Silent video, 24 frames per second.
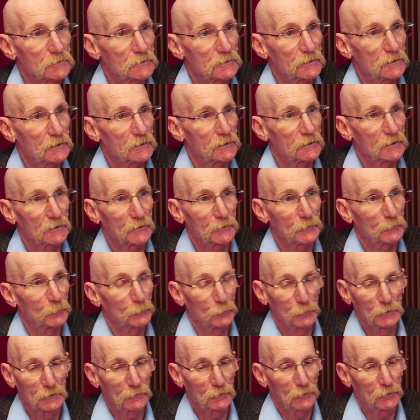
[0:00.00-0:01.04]
And
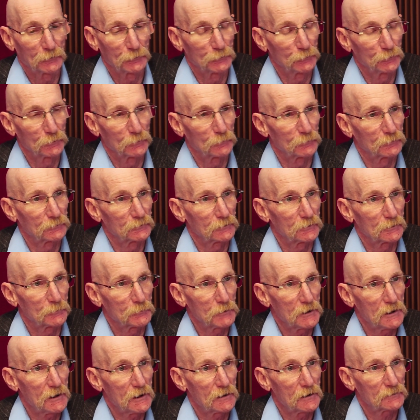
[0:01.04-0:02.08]
we all knew it was going to
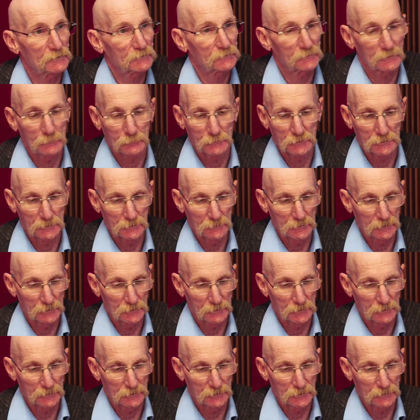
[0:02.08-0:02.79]
pass. I mean, they